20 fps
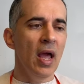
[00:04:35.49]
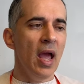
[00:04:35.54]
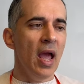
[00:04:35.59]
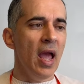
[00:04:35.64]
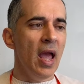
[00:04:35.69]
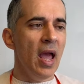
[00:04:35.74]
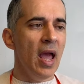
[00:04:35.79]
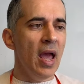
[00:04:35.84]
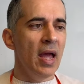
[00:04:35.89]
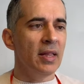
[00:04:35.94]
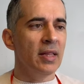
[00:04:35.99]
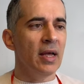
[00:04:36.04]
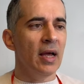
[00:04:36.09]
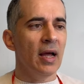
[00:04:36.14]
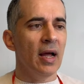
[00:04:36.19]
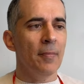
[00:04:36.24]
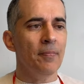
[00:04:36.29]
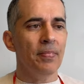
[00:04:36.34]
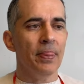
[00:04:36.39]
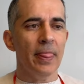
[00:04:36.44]
And
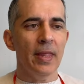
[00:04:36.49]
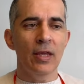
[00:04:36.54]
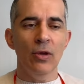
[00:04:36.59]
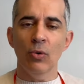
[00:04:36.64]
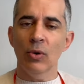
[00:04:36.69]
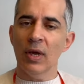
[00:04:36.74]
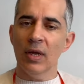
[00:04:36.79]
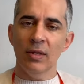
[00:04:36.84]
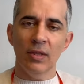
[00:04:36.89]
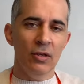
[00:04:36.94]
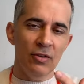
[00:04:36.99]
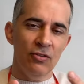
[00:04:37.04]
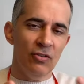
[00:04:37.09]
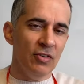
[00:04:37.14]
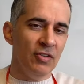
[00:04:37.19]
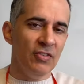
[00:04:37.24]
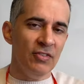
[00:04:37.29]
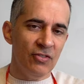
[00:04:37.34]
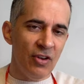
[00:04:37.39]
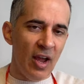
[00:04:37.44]
uh, you can
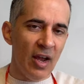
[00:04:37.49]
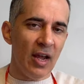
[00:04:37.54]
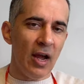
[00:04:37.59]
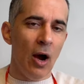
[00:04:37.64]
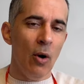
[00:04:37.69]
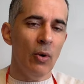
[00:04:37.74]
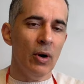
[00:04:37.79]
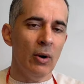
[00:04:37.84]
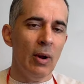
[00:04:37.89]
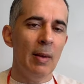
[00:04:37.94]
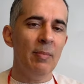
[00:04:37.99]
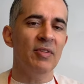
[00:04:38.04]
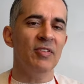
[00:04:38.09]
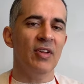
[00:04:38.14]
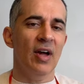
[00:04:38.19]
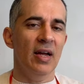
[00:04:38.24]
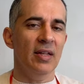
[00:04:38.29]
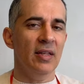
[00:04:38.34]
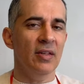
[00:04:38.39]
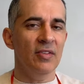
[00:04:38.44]
just check our
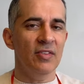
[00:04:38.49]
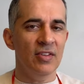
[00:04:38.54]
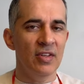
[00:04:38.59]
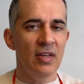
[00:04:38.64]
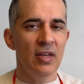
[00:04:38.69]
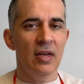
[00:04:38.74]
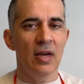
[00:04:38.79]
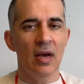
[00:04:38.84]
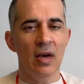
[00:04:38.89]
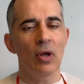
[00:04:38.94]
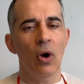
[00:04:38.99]
website and see uh,